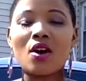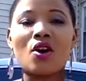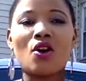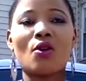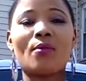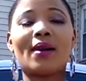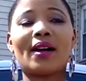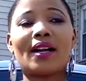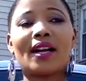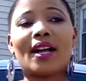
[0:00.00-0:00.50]

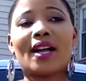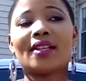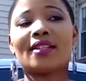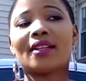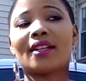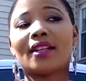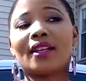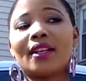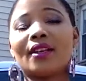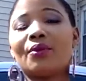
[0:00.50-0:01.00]
oh my gosh,
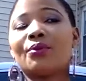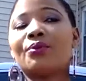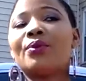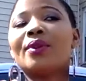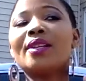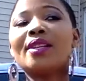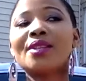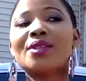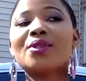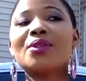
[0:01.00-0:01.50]
like we
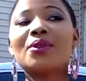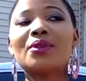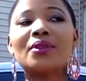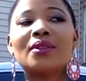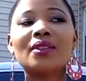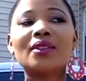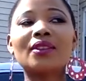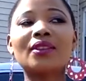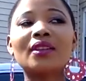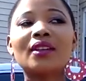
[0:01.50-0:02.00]
need to
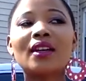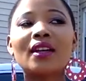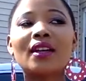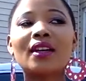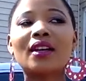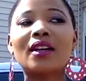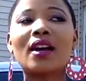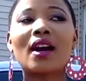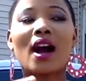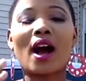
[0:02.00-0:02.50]
look
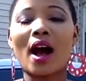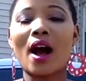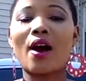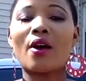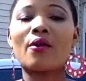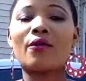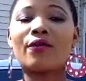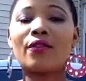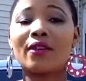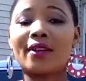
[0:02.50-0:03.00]

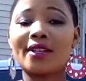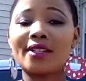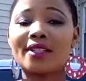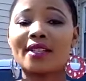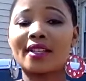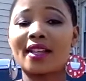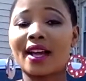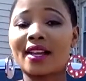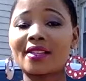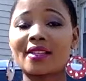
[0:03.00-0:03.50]
out for each
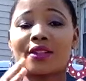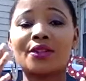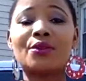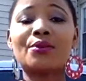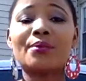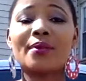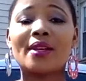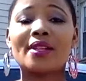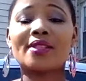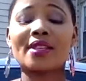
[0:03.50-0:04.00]
other as
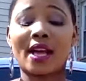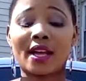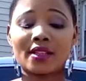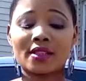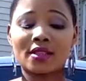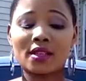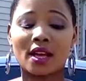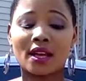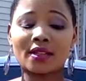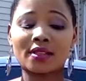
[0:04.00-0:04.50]
humans, as
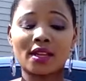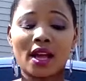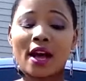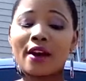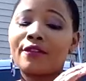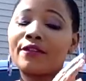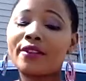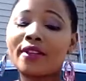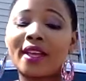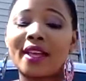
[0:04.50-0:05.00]

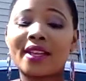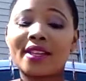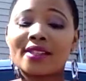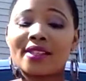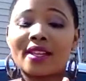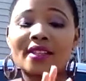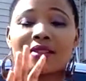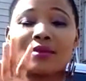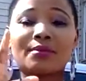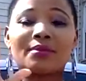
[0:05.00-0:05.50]
Africans,
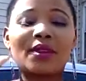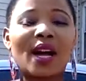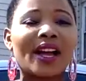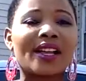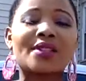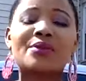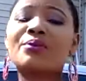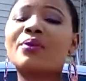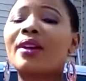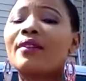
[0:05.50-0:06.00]

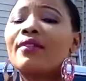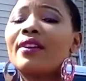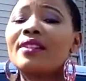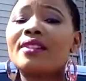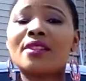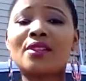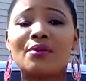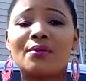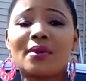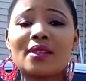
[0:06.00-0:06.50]
as whatever as
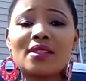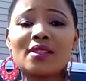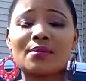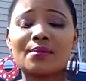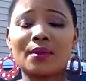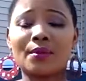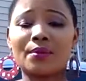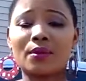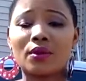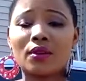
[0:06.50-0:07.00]
humans.
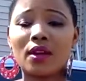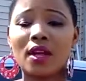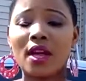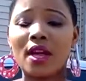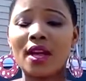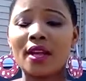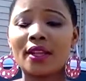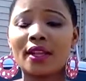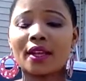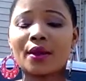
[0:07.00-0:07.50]

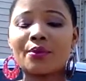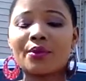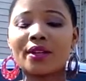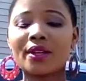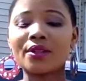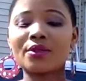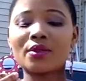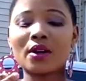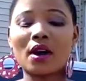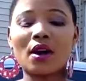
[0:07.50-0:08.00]
Like we
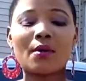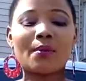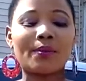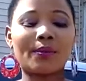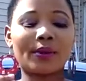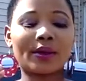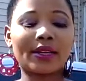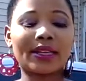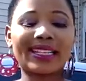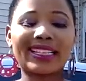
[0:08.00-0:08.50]
need to help
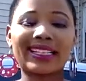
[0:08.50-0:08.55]
for